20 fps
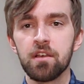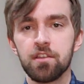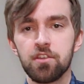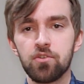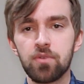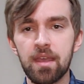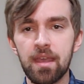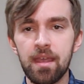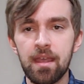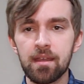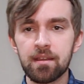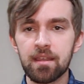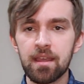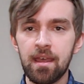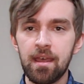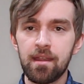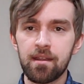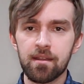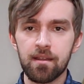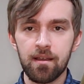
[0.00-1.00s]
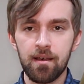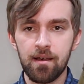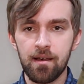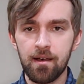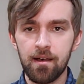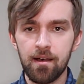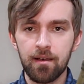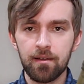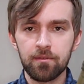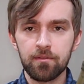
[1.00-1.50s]
You can get
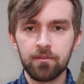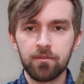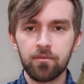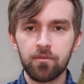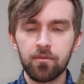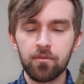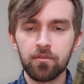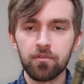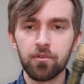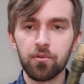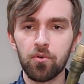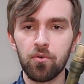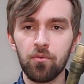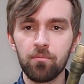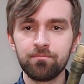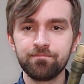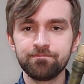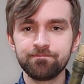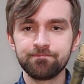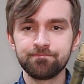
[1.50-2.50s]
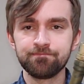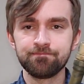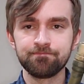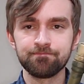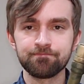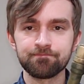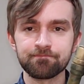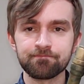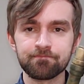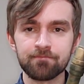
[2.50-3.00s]
little,
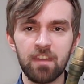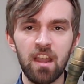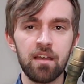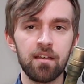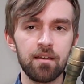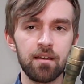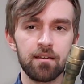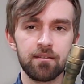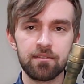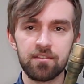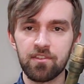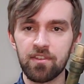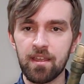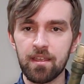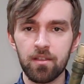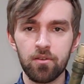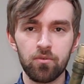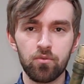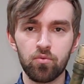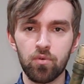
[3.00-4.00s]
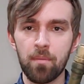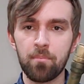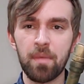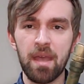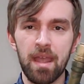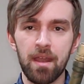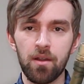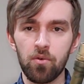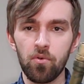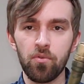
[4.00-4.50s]
it's like grip
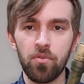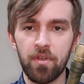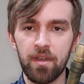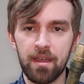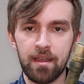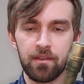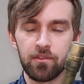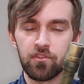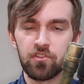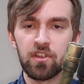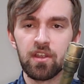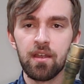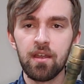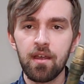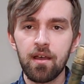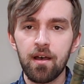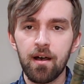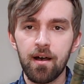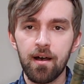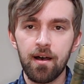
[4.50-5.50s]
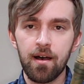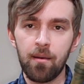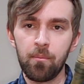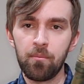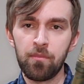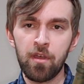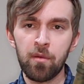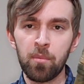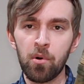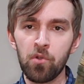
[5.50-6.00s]
panel things
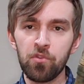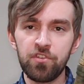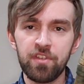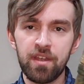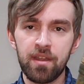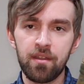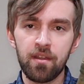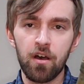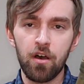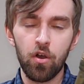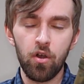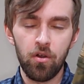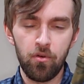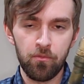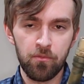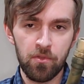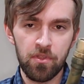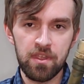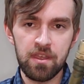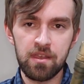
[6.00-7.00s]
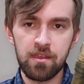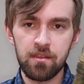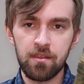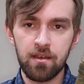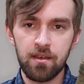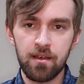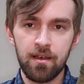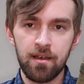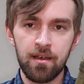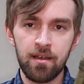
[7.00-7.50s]
that bolt in over the
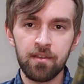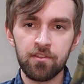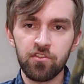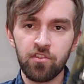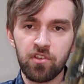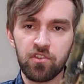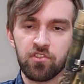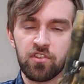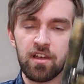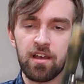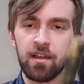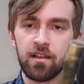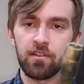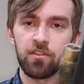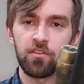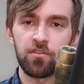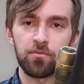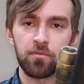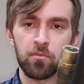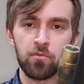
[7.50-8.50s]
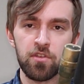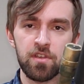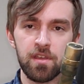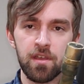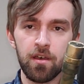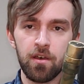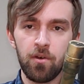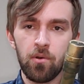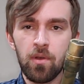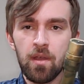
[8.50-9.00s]
slick sides from
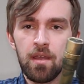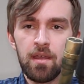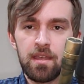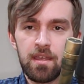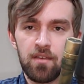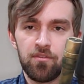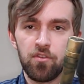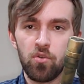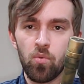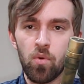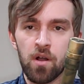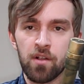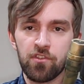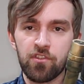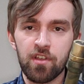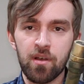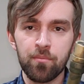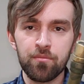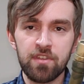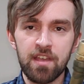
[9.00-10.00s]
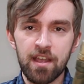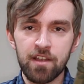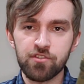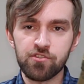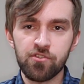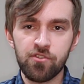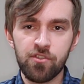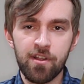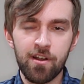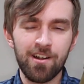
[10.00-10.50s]
Rigo. If you want some
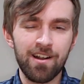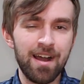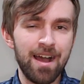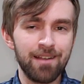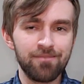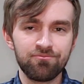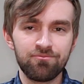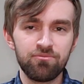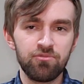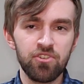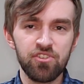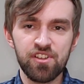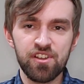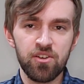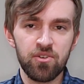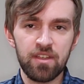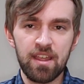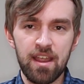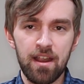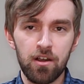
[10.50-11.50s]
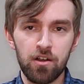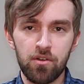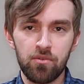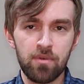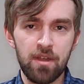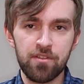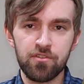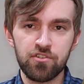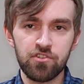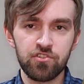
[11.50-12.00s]
texture there, I really don't care. I'd
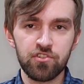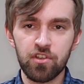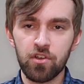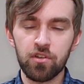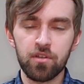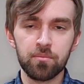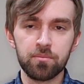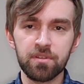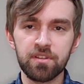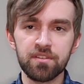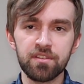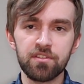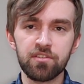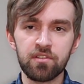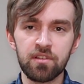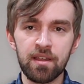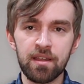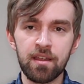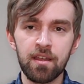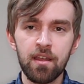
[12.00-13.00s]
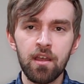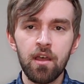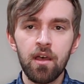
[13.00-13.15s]
rather just go completely slick.